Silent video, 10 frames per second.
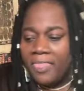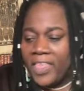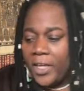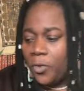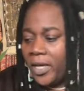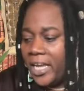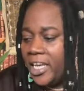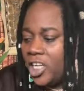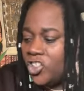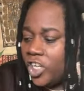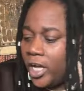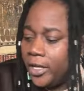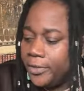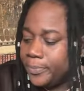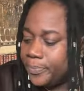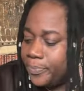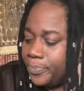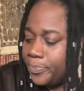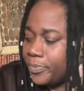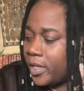Thank you, Kadijah.
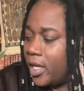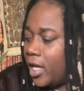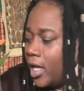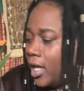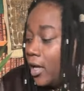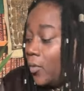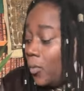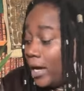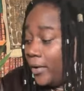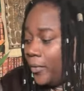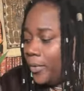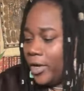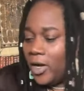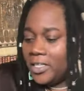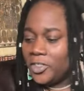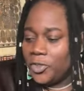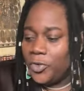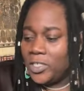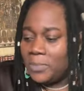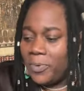Well, according to
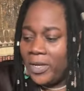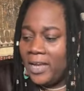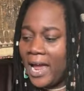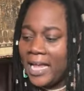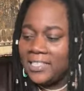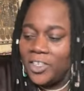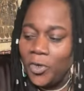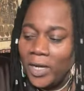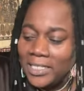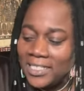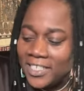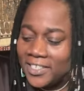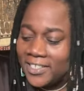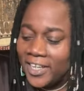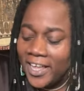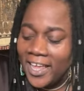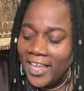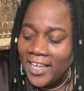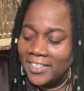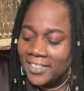your spirit guides and your
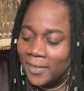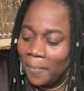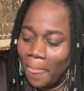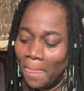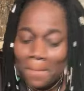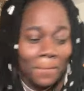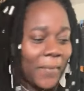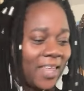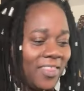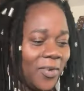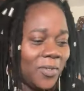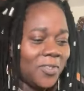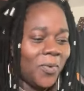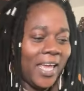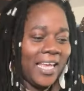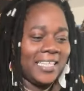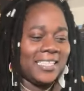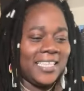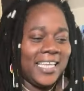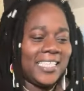ancestors, those who
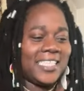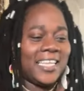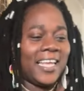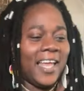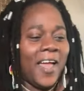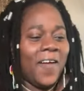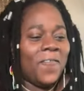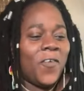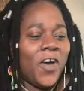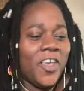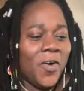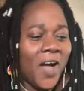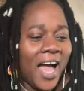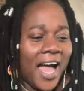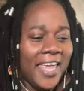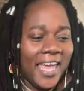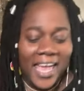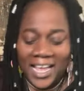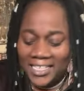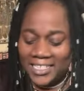exist for your
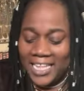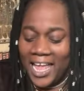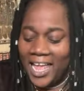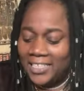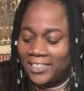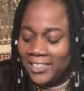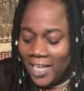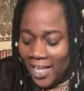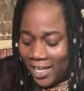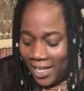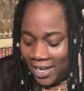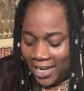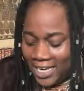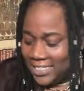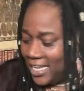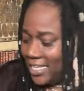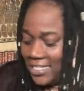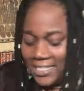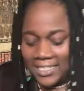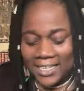highest and
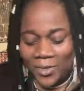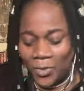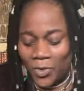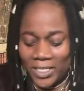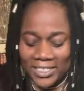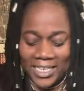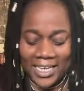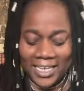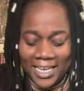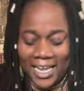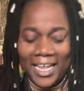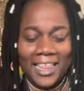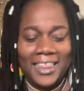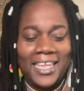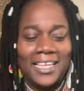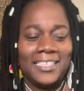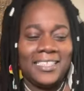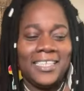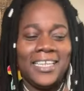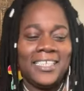greatest good, this
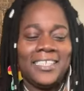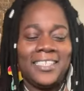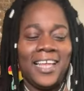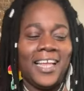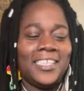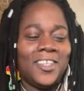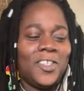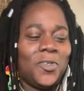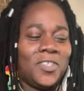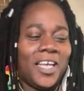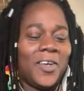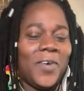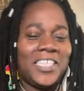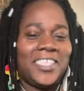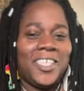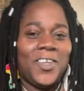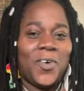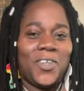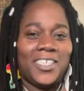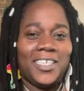is the answer to the
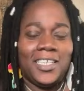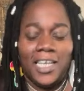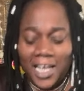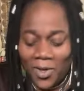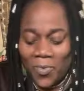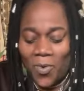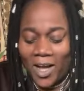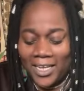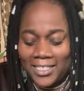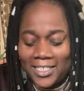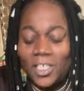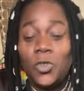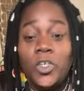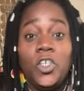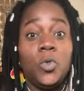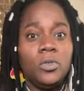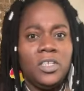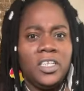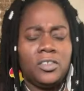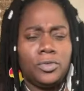question, what do you
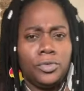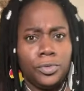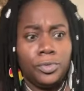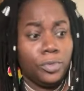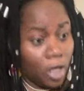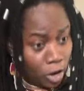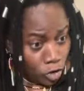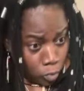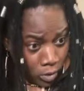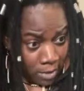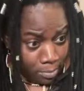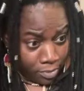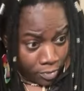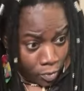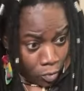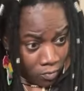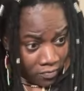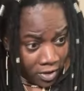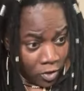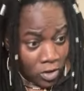need to do to
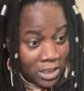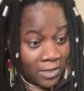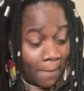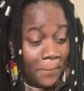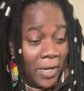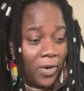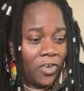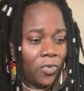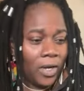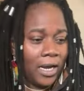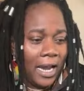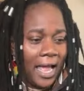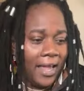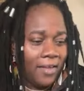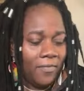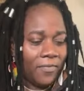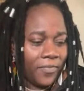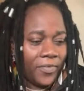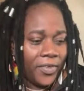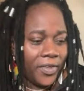improve your spiritual life?